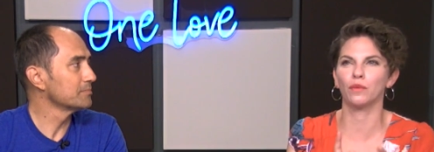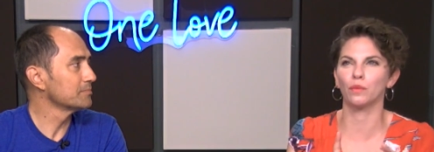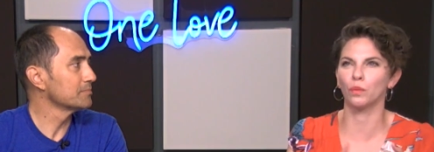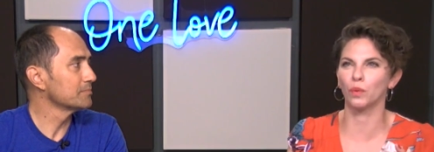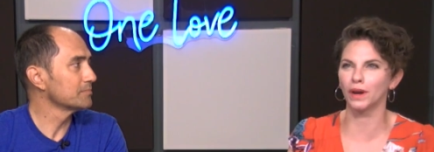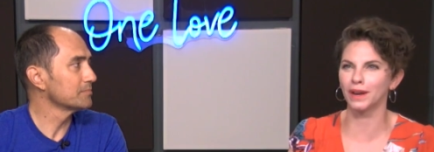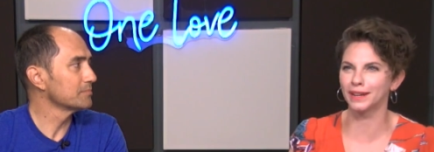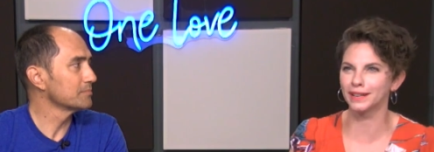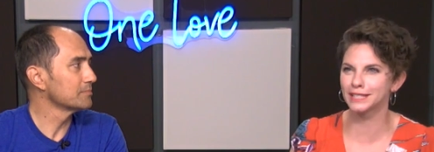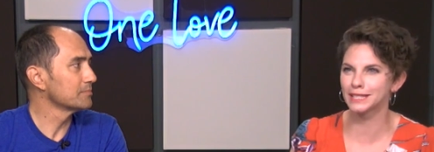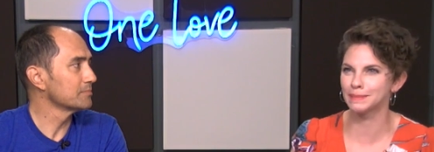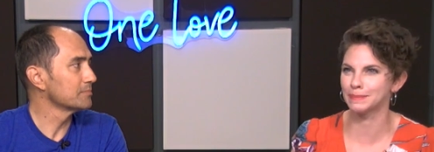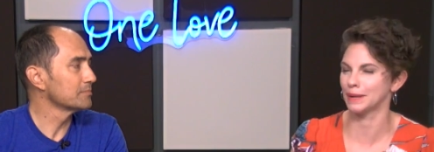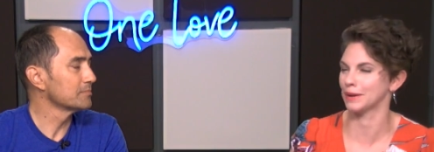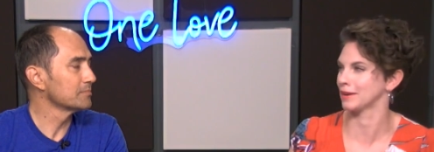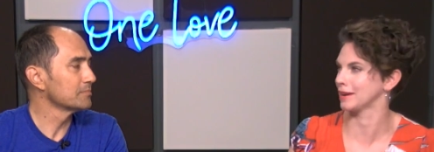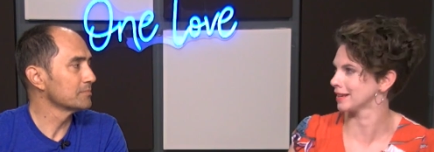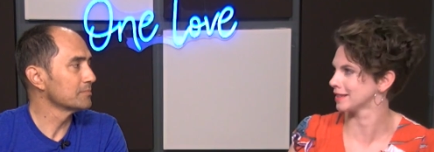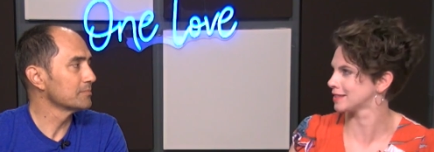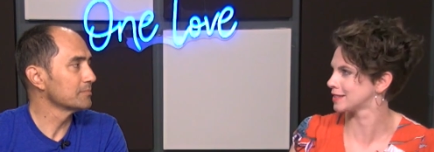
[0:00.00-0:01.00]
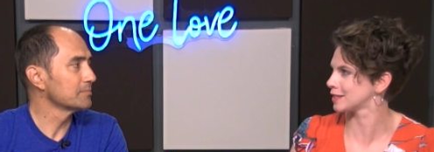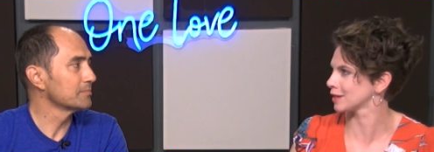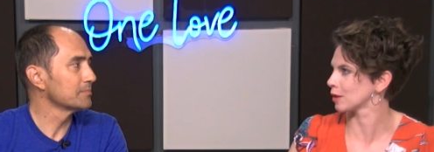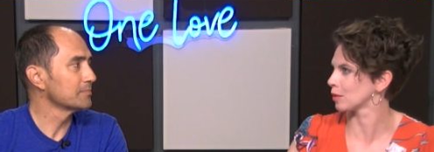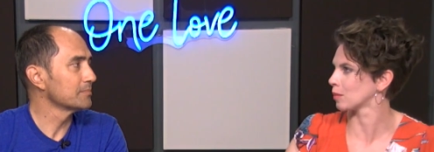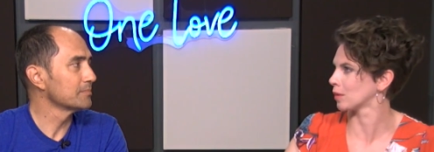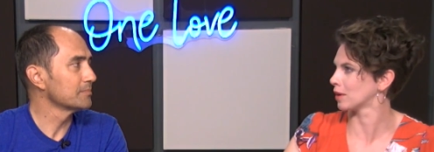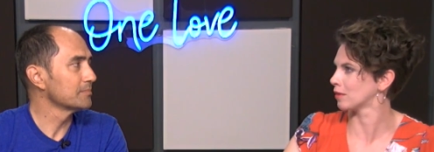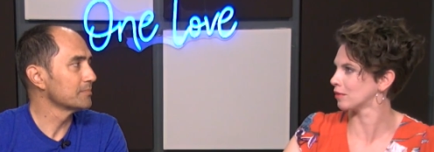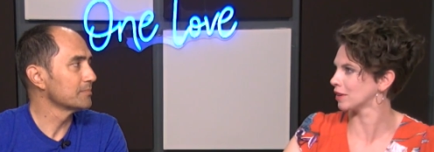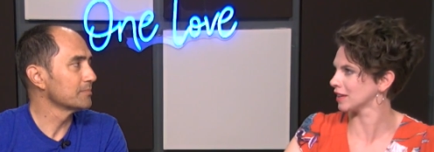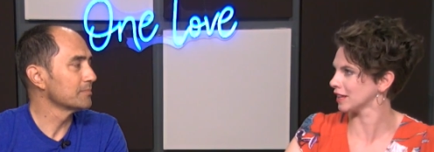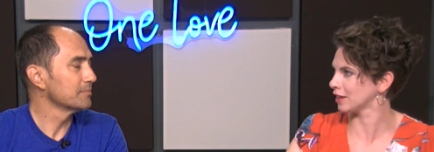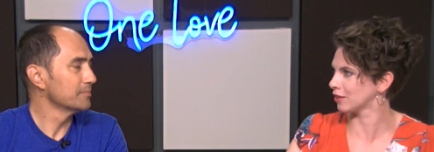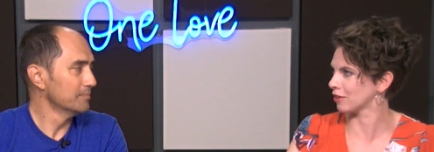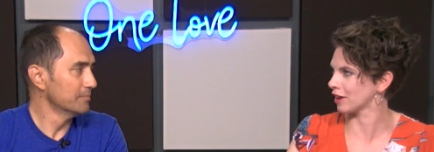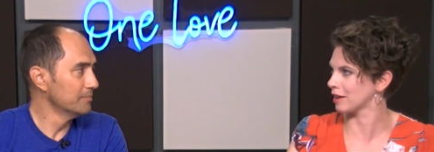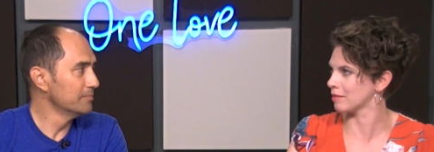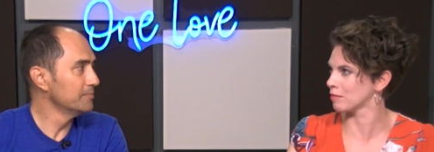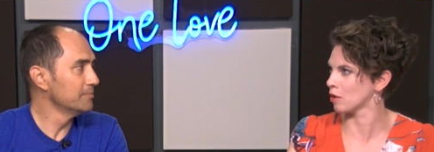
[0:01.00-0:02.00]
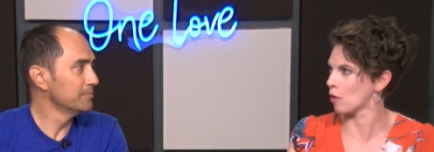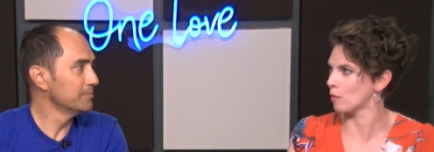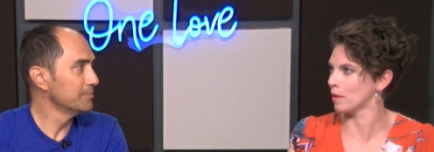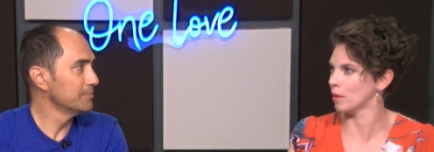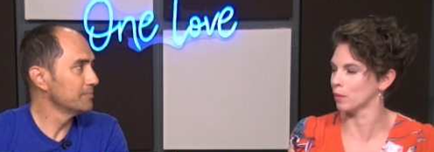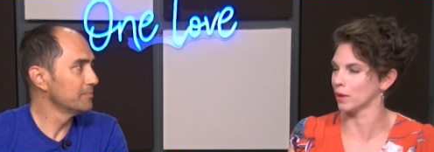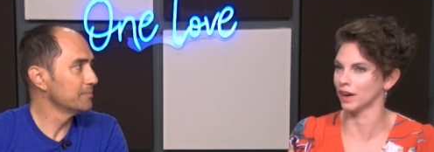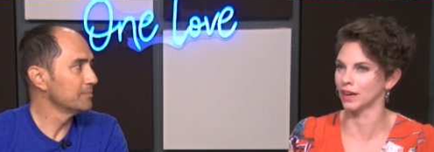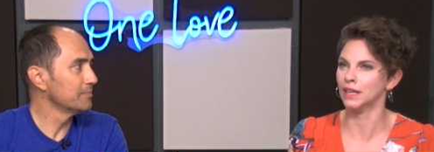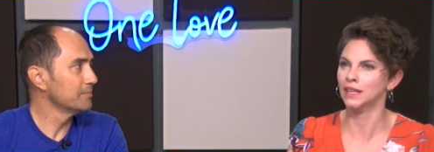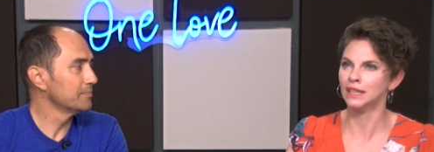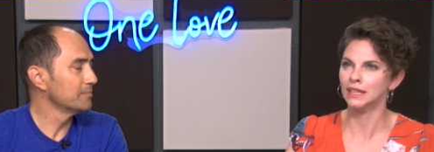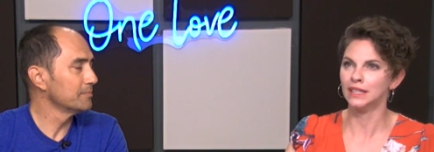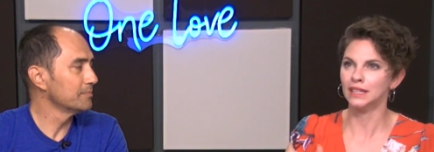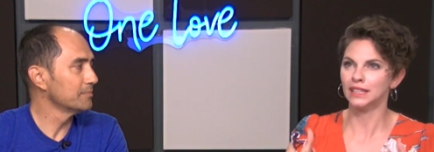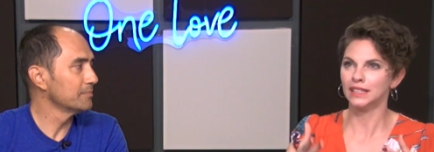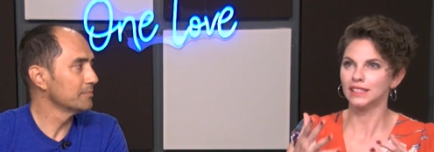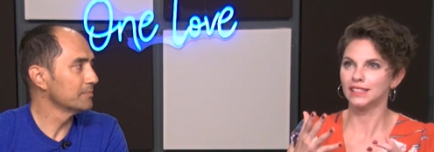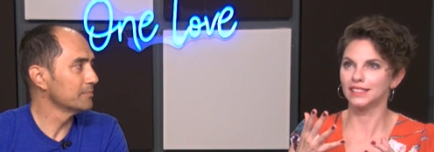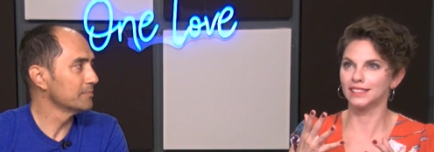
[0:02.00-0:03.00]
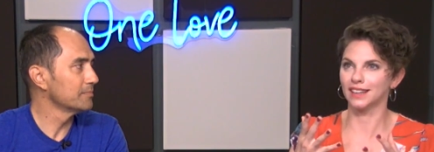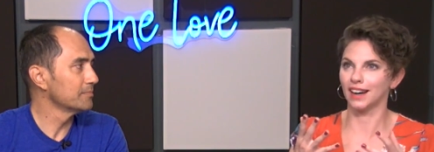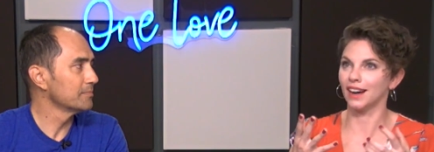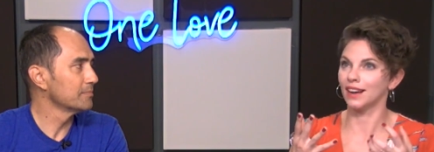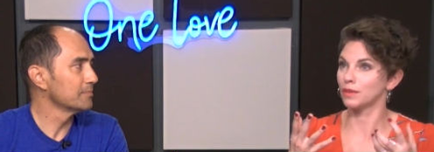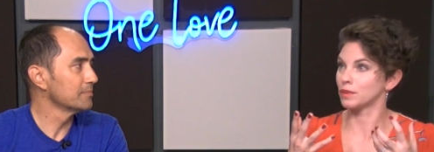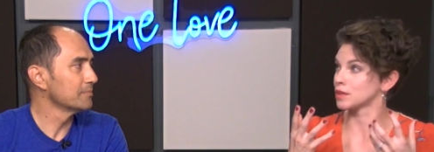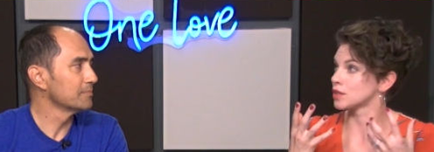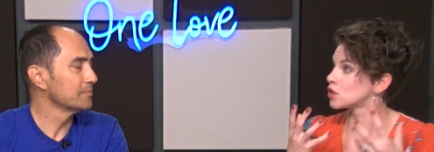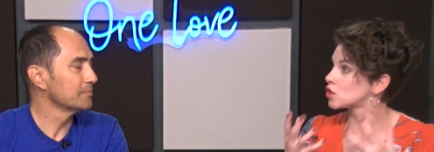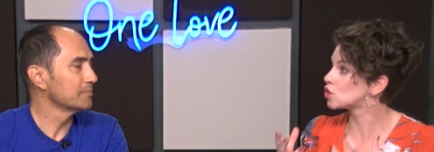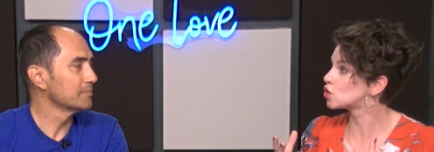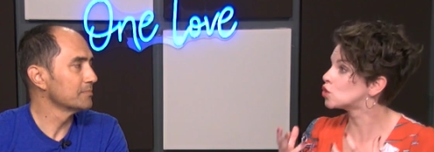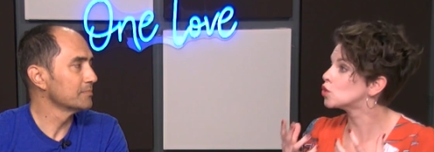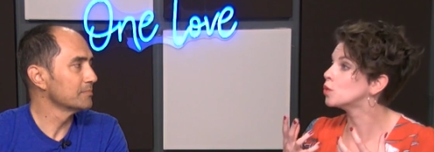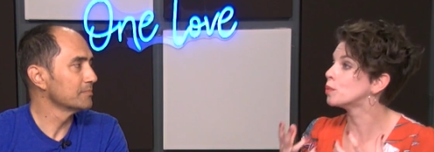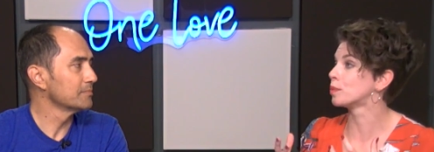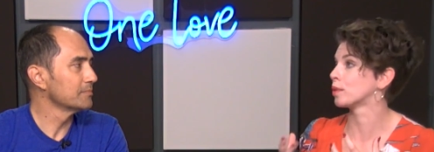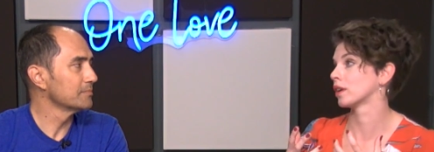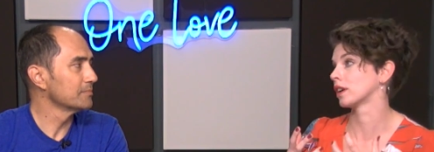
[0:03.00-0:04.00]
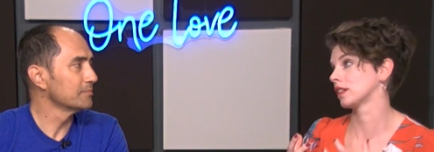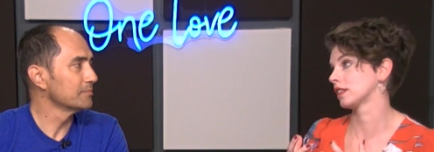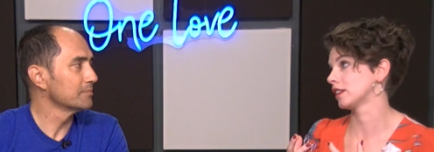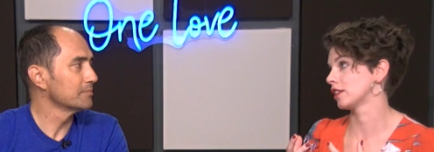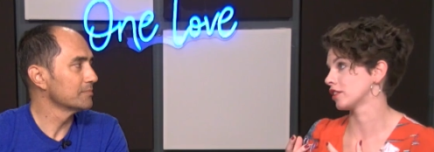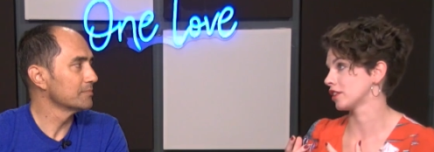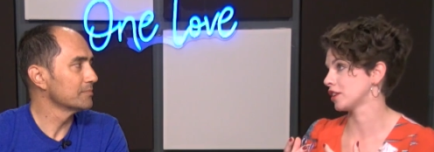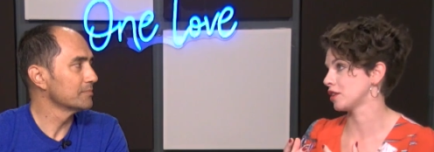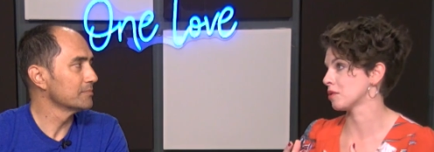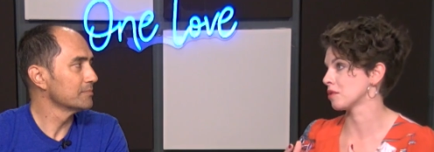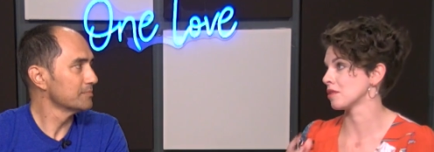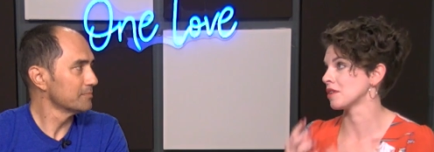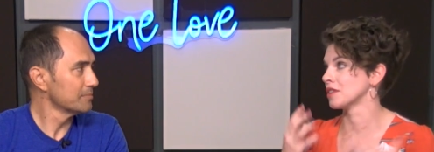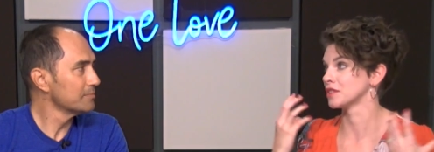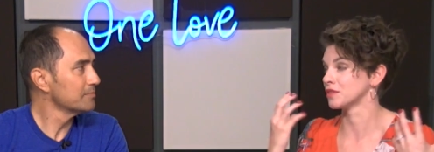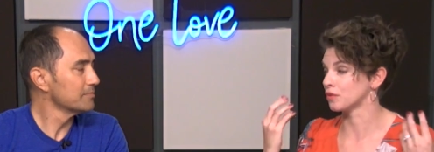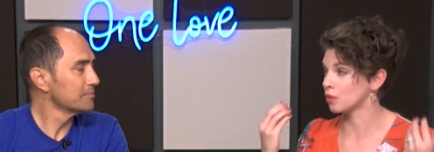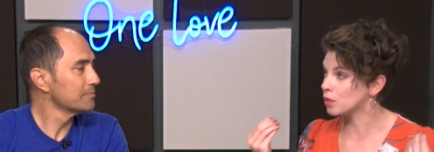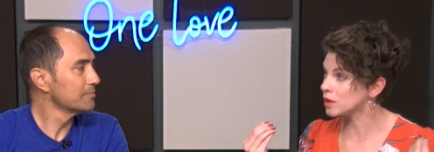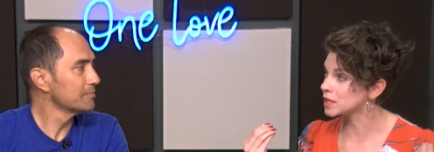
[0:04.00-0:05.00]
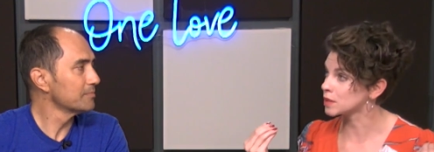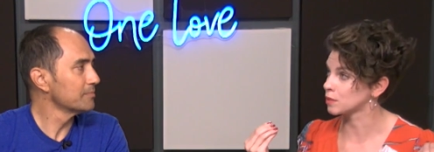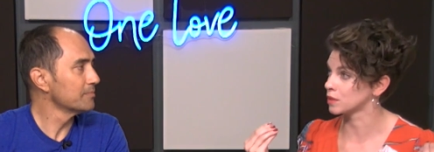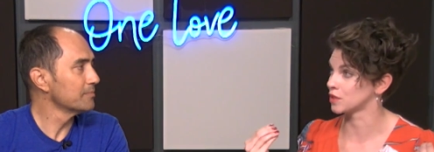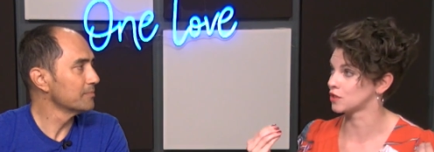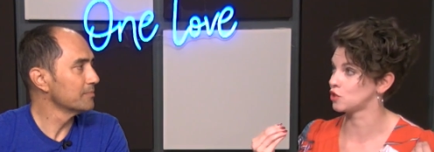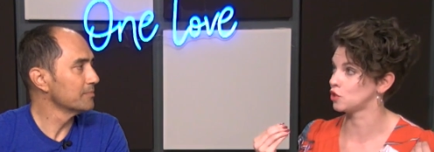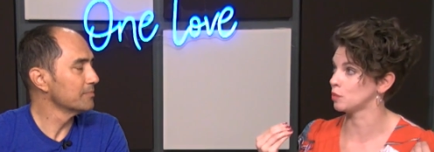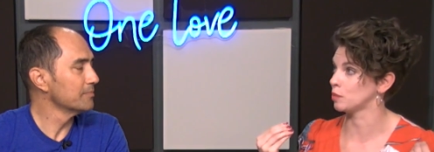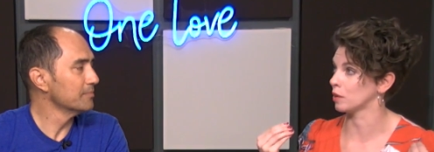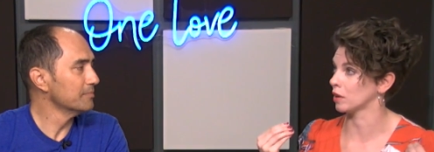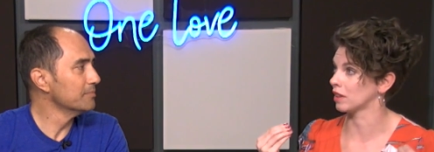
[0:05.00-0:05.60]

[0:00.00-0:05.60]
Speaker 1: one experience or one really great mm -hmm. moment where God was super clear to you, or His voice was super mm-hmm.